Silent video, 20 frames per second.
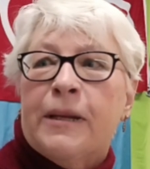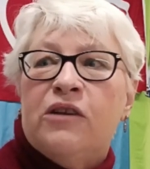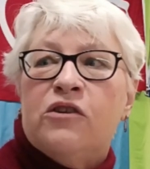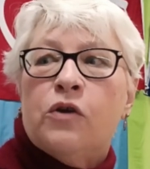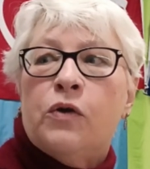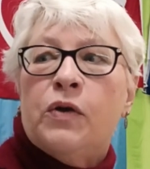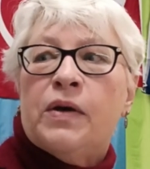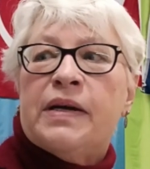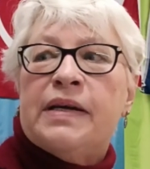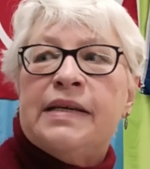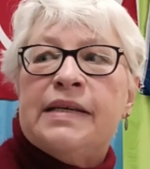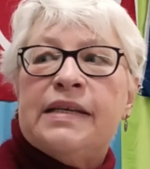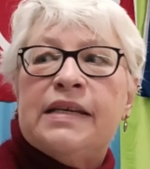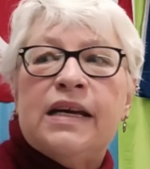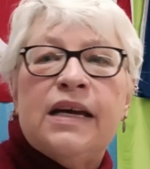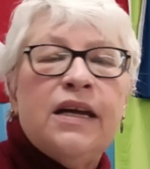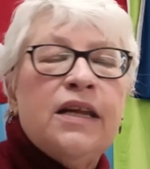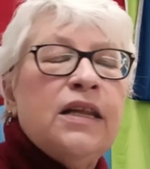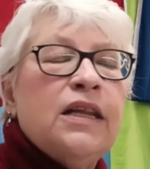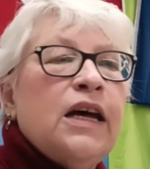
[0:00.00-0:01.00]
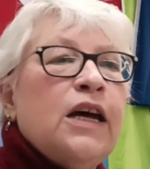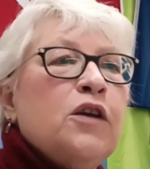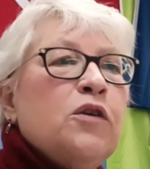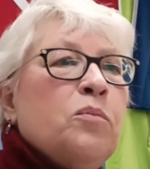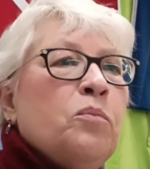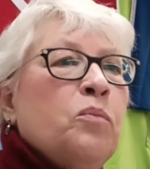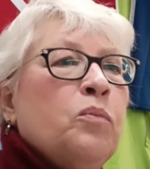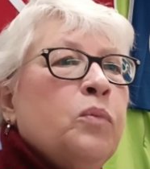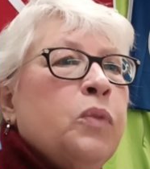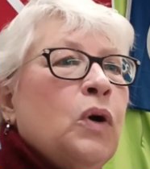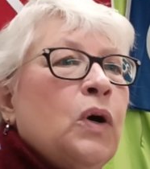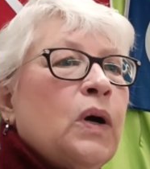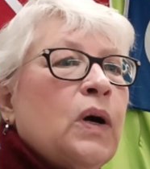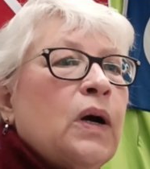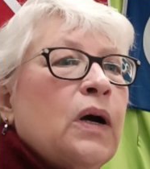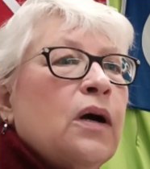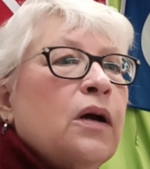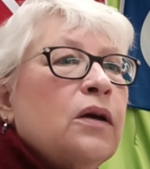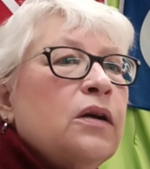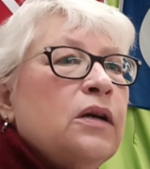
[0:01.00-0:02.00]
So you can see that
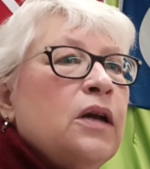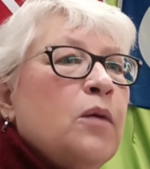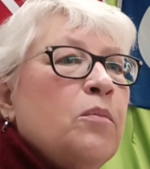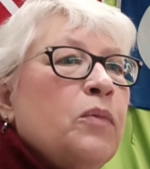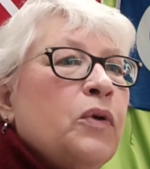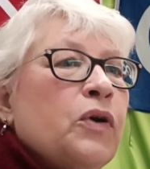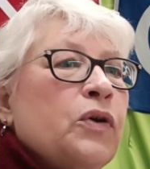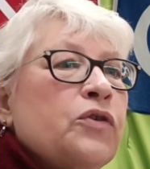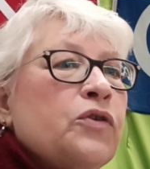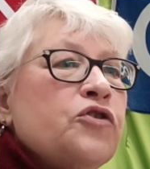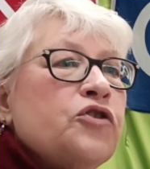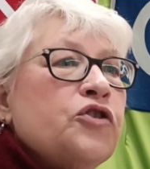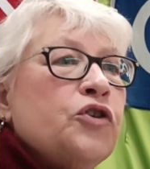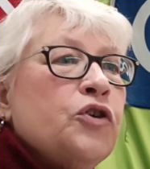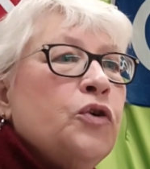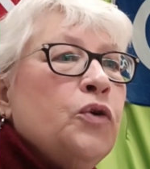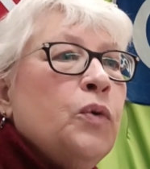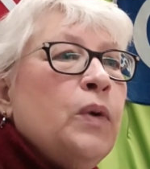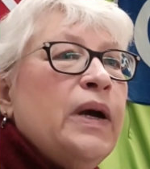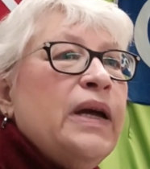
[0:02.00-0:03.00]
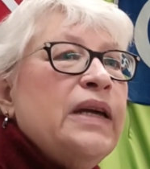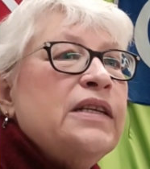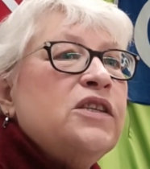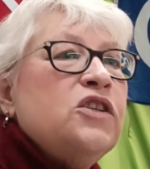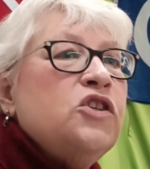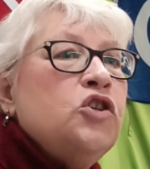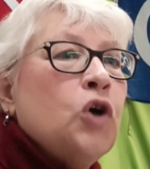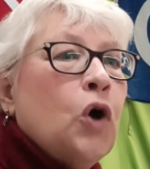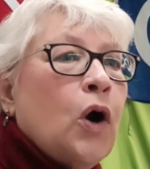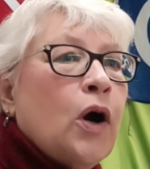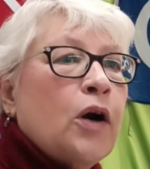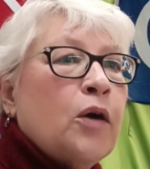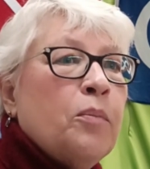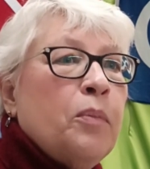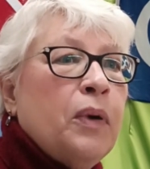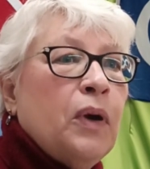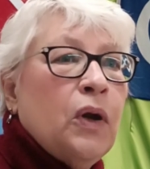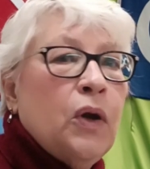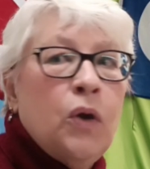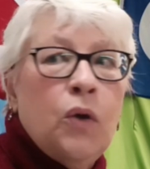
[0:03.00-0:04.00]
book number 2 is dark
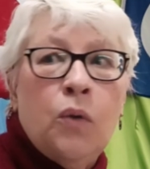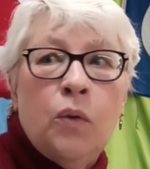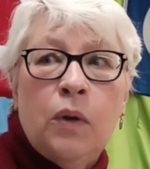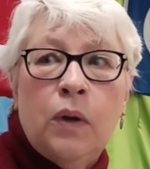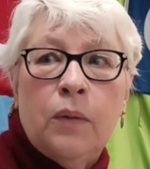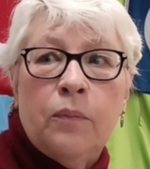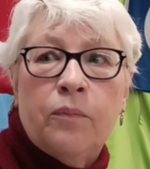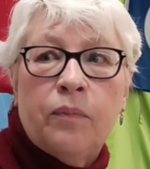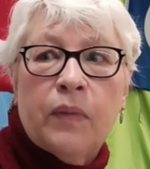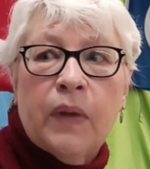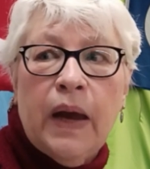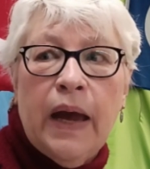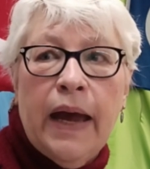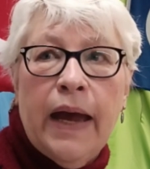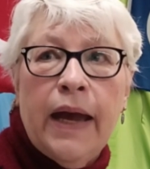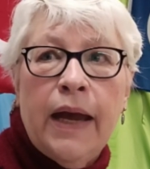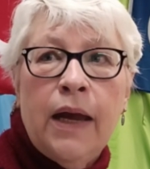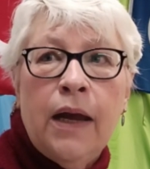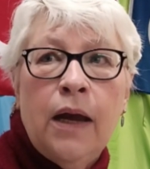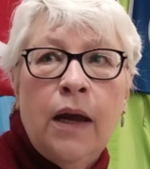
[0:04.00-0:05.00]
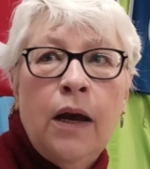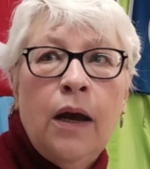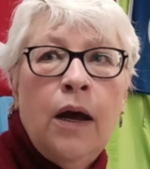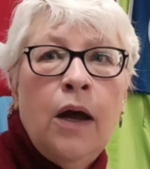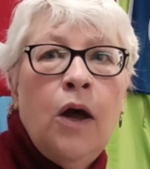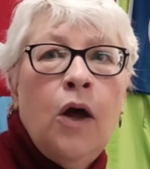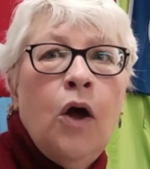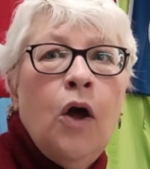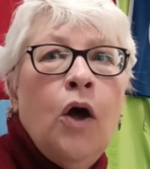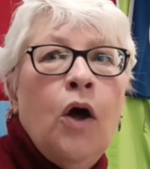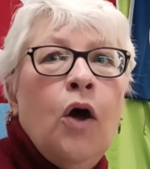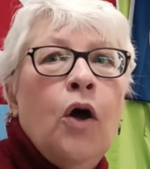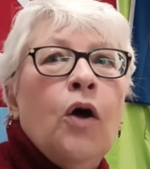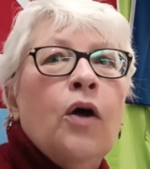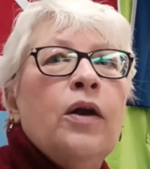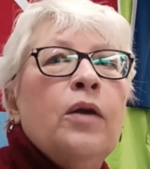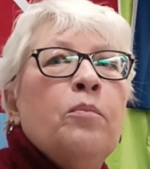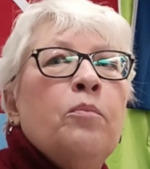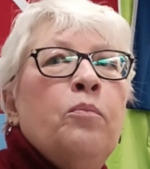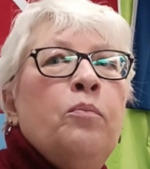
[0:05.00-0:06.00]
blue, okay?
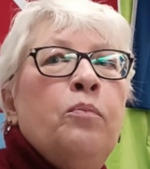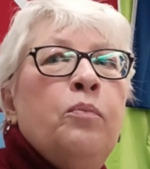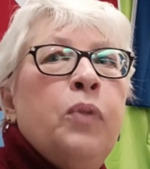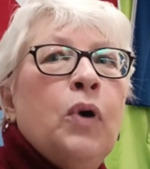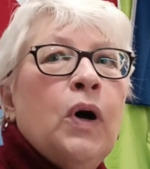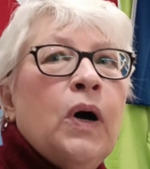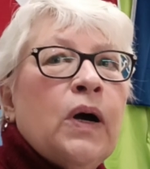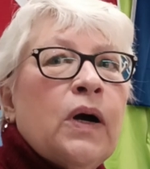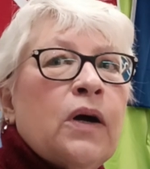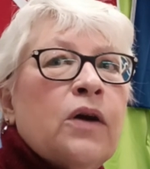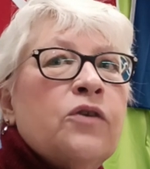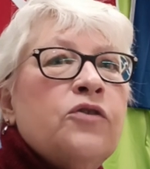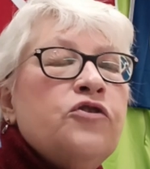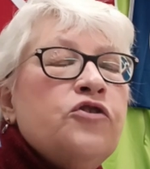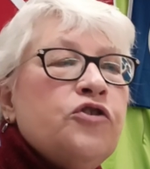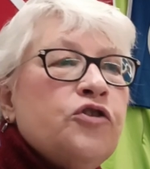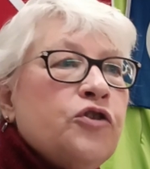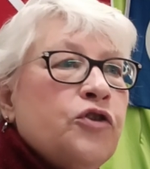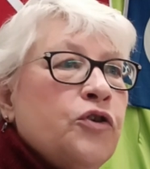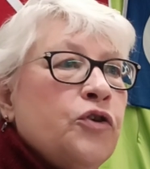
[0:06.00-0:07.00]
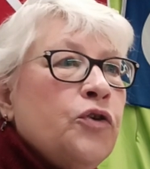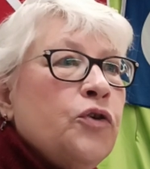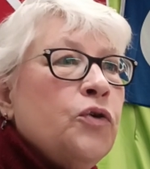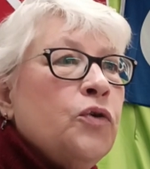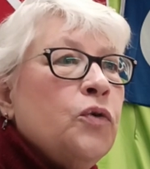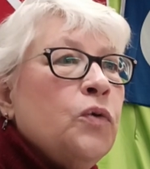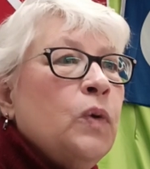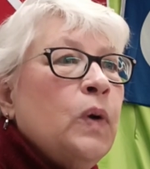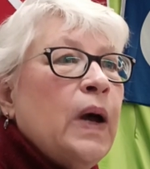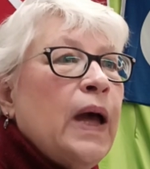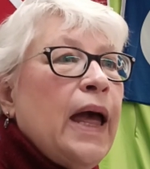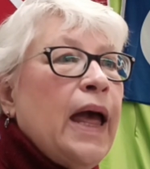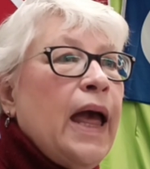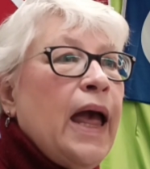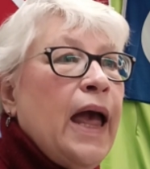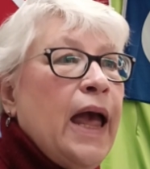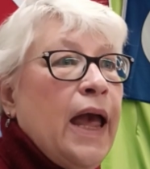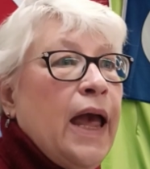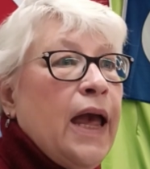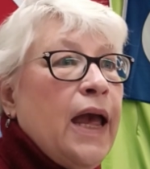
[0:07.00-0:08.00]
Book
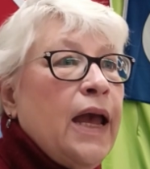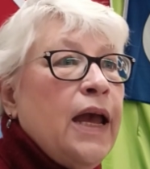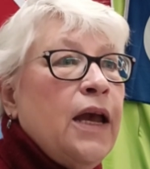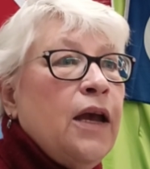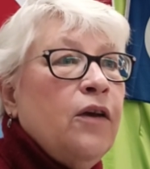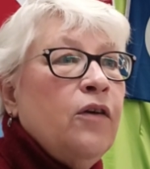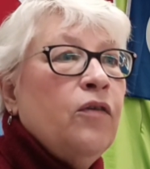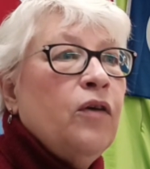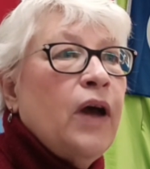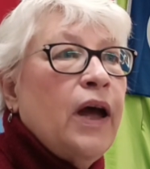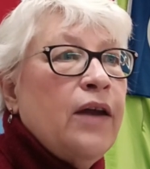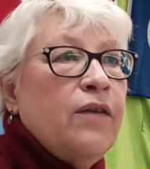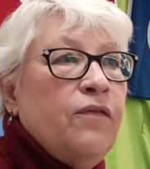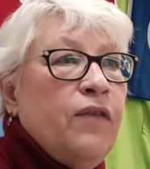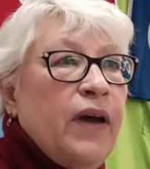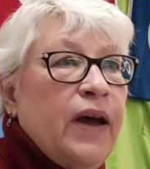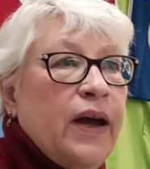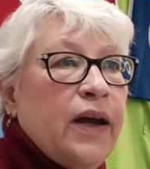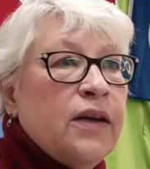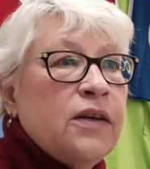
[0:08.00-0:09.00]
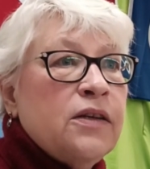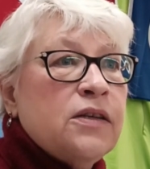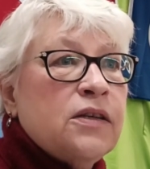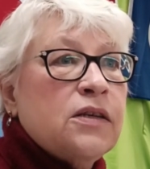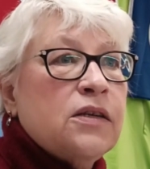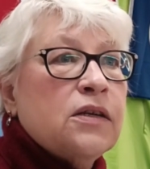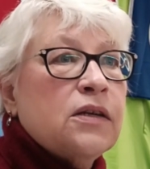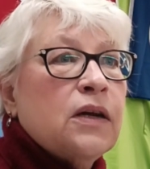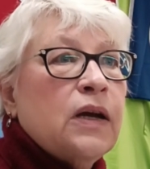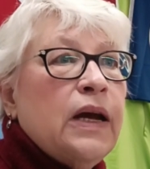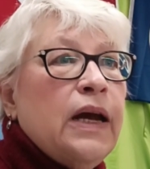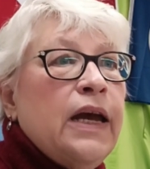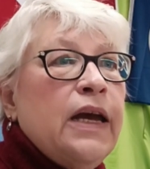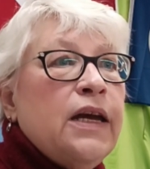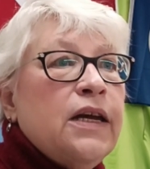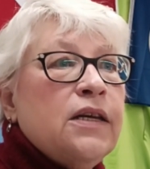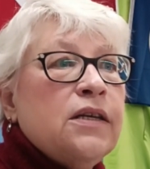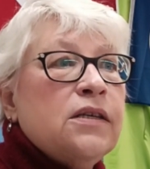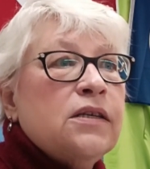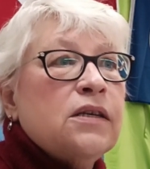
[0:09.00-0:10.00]
2A, advanced,
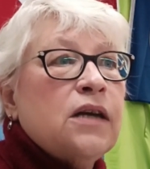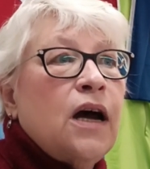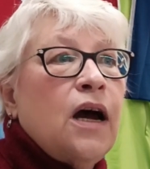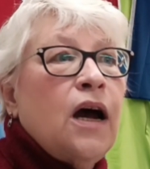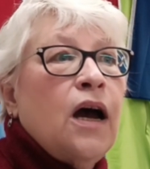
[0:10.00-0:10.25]
is